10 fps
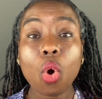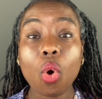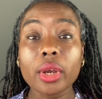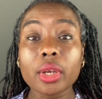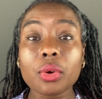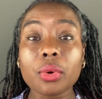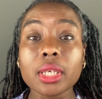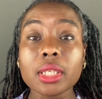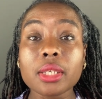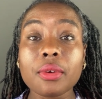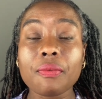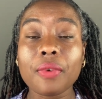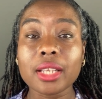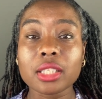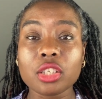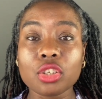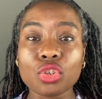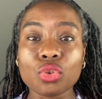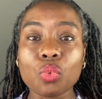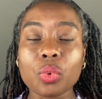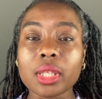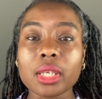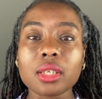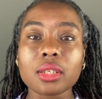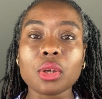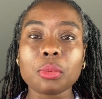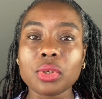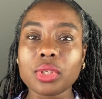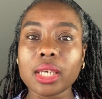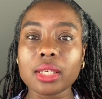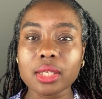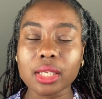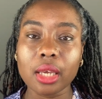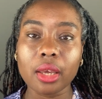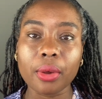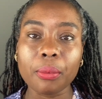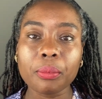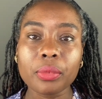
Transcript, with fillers: or increased fat tissue within the subcutaneous layer.